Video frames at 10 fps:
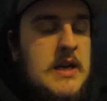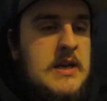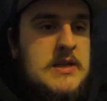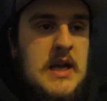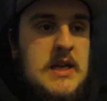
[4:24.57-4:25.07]
and
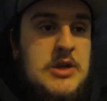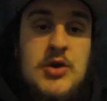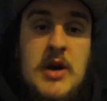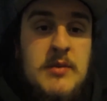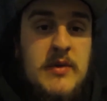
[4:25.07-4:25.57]
he said he's
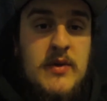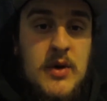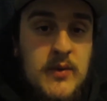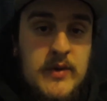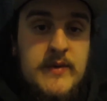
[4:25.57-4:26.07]
trained
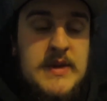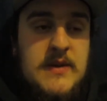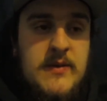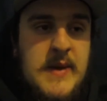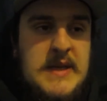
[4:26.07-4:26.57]
before with one of his
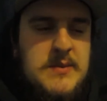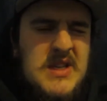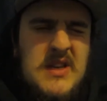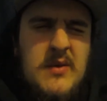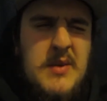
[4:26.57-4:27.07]
other mates, but
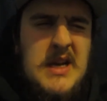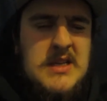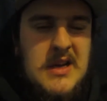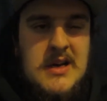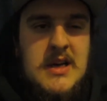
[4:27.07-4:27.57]
his other
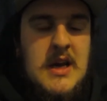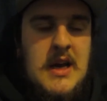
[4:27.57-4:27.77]
mate's like